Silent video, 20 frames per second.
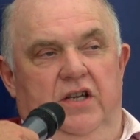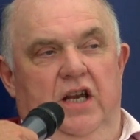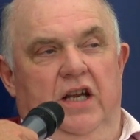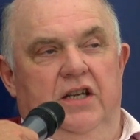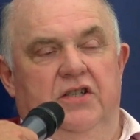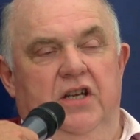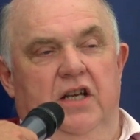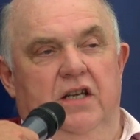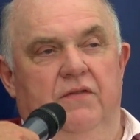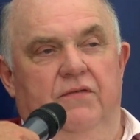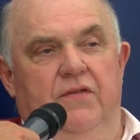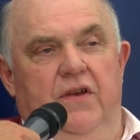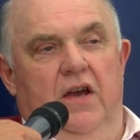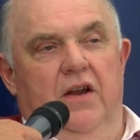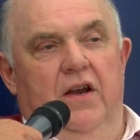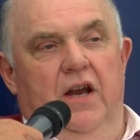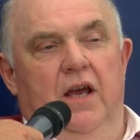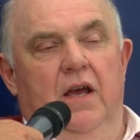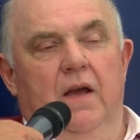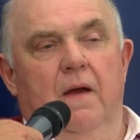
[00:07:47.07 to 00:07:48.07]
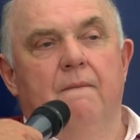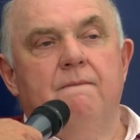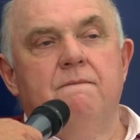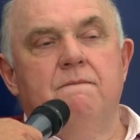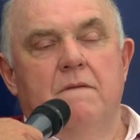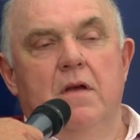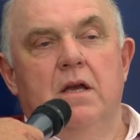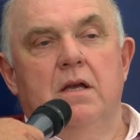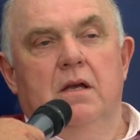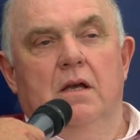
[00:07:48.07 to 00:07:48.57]
And I said to Fiona,
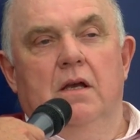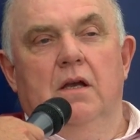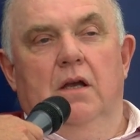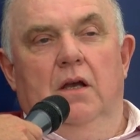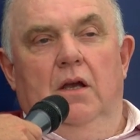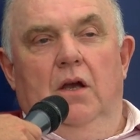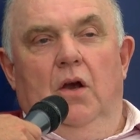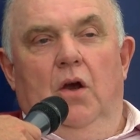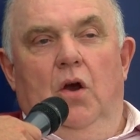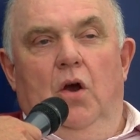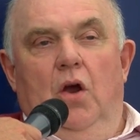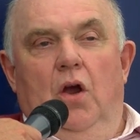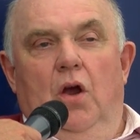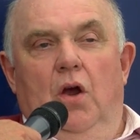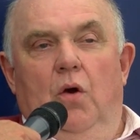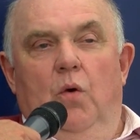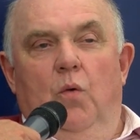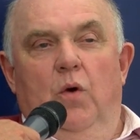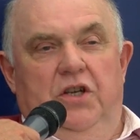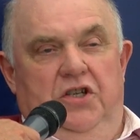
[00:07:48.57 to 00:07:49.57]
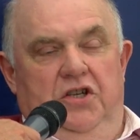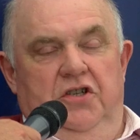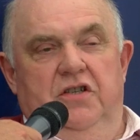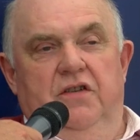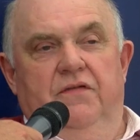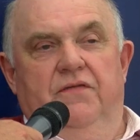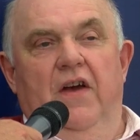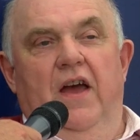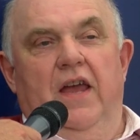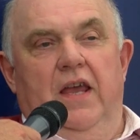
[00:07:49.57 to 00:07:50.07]
which is
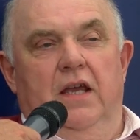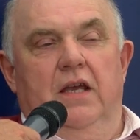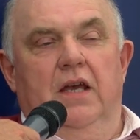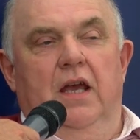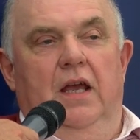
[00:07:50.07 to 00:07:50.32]
the fake?